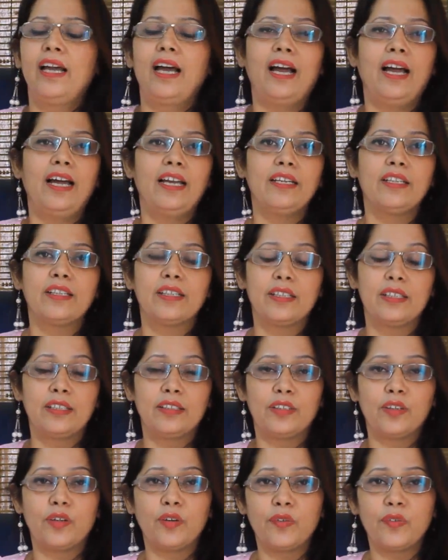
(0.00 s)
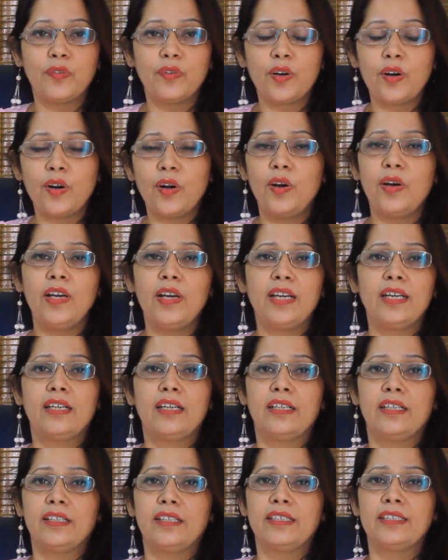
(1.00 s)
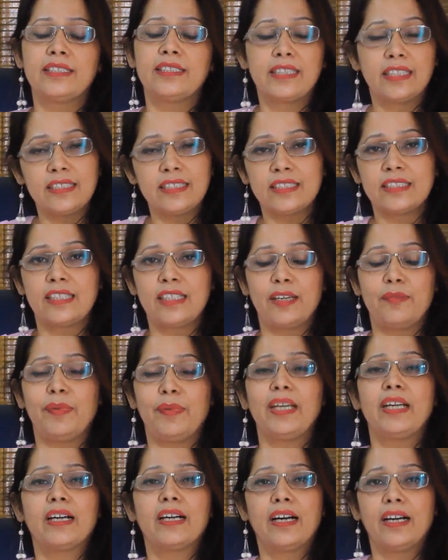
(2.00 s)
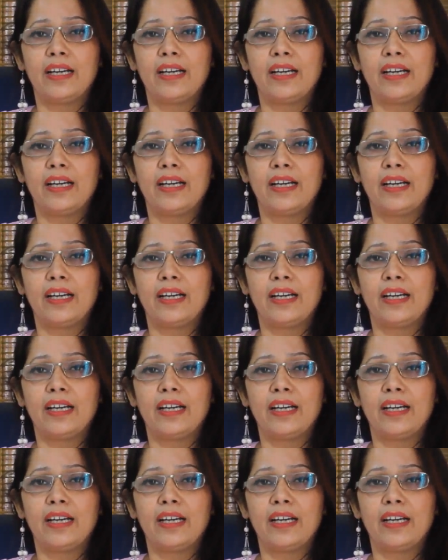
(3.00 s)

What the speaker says: and overall systemic